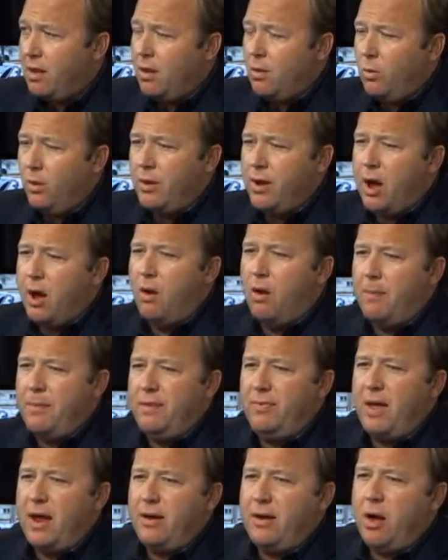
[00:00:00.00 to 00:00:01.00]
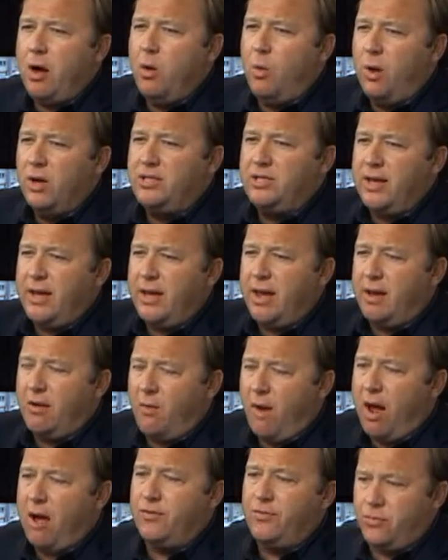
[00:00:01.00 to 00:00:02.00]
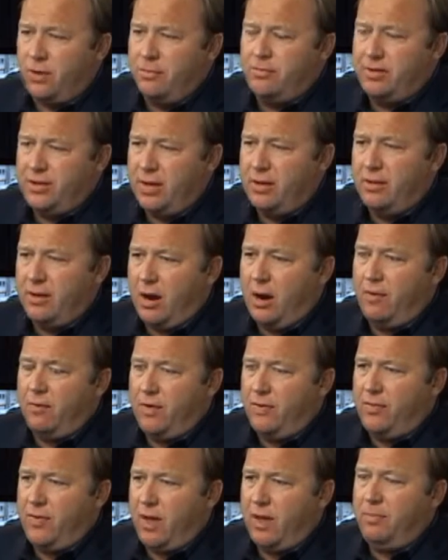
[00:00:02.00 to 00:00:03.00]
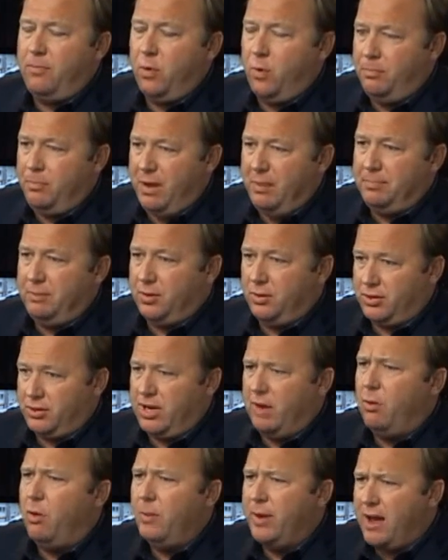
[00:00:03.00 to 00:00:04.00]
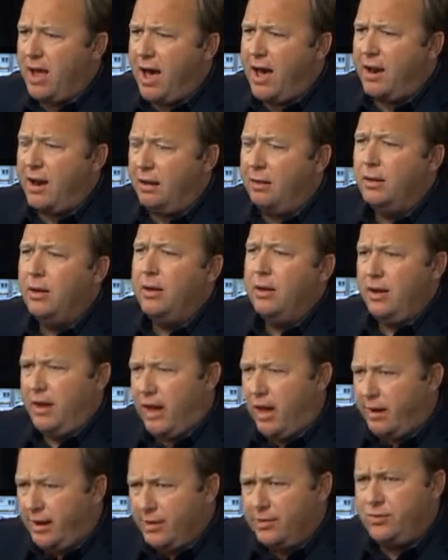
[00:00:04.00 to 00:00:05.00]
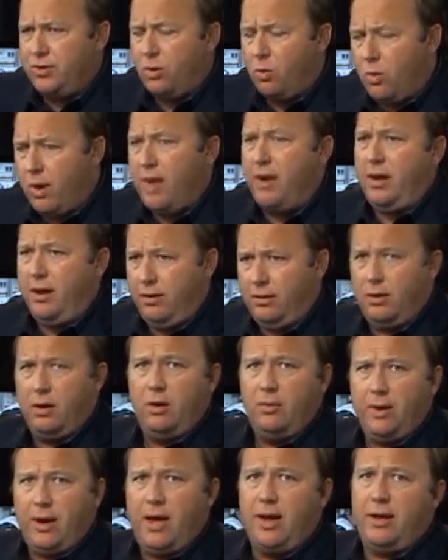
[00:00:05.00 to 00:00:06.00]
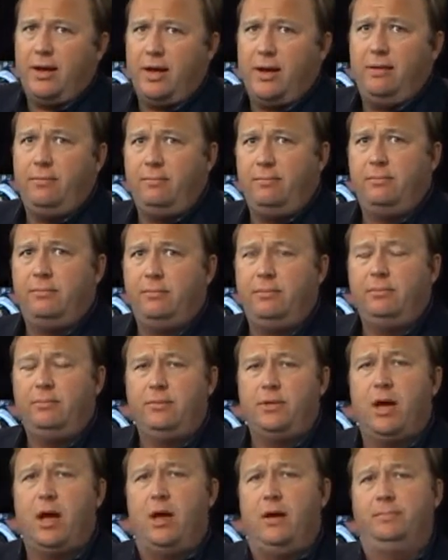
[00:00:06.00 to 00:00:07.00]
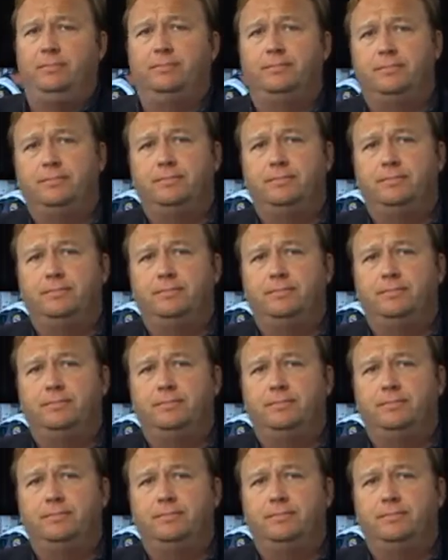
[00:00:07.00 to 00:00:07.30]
Well, no, I mean, they know once they get ground troops in there that then people will say, well, we got to in it to win it. You know, we got to get it done.